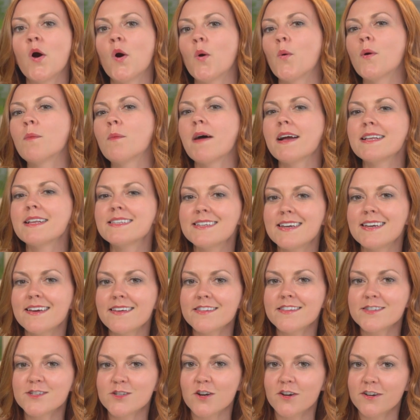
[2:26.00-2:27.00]
When my
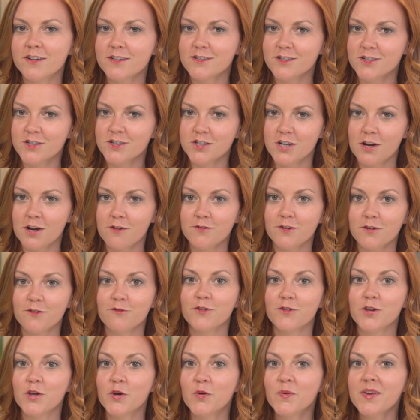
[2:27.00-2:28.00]
teeth started to shift a
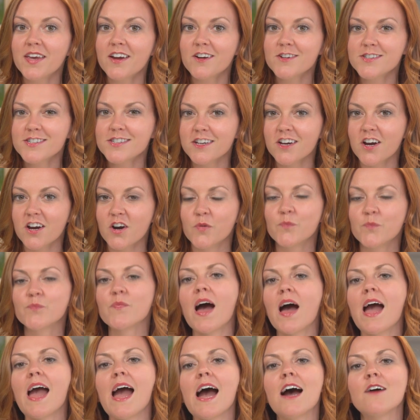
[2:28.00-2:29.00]
few years ago,
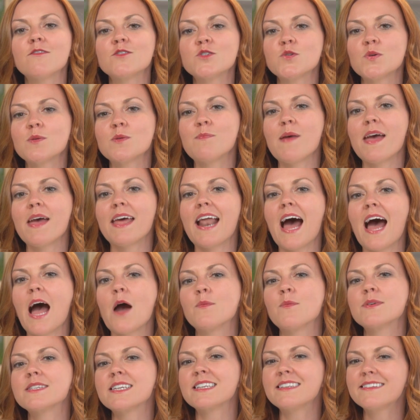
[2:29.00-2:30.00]
I have to admit I
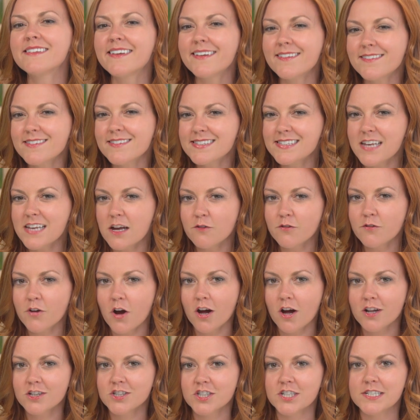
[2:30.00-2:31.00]
was a little
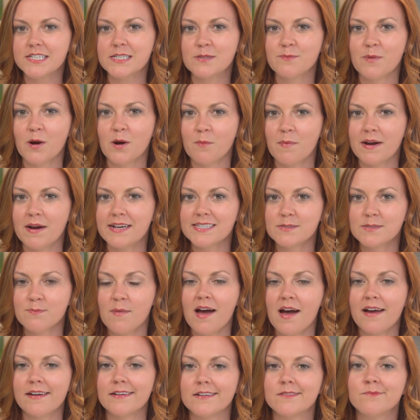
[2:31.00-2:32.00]
self-conscious about my
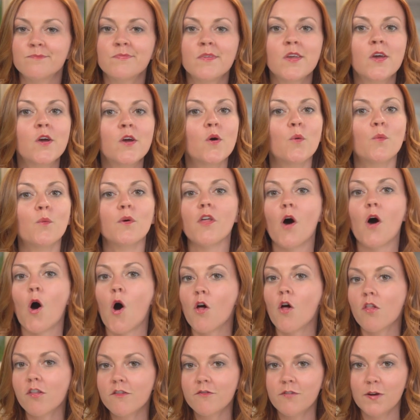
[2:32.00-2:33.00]
smile with
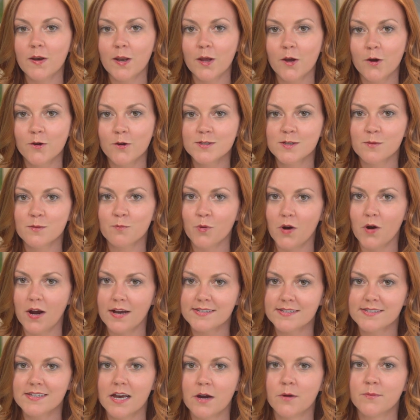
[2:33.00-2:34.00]
all the videos and
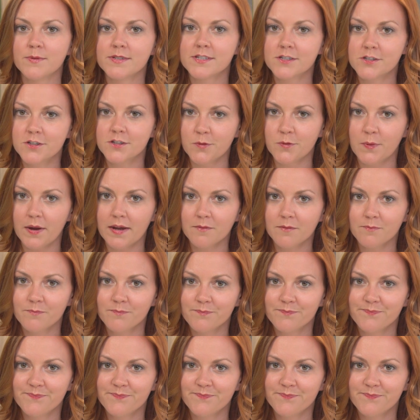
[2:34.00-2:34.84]
press I was doing.